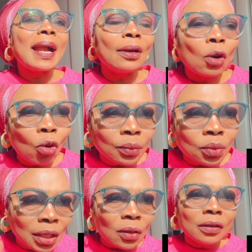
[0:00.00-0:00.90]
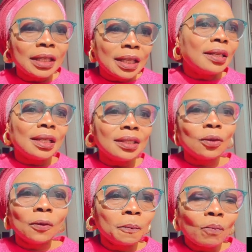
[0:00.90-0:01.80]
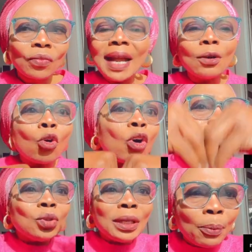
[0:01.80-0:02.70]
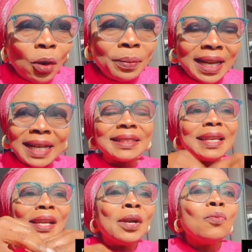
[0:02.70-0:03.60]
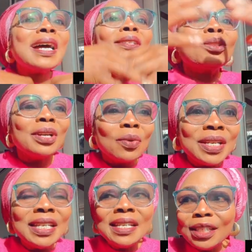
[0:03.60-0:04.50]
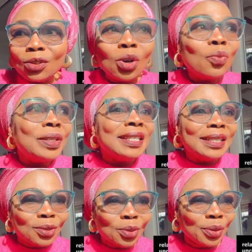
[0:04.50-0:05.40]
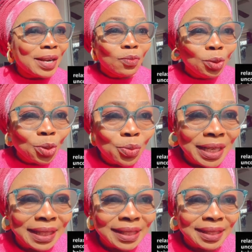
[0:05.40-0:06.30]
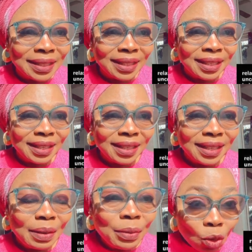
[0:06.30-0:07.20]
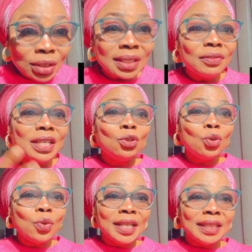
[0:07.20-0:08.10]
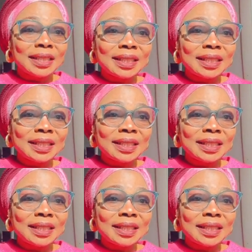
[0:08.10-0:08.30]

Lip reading: cannot come to the congregation, cannot come to the public and say, we are sorry, we did this wrong, we did this wrong. They won't do it. Because if they do it,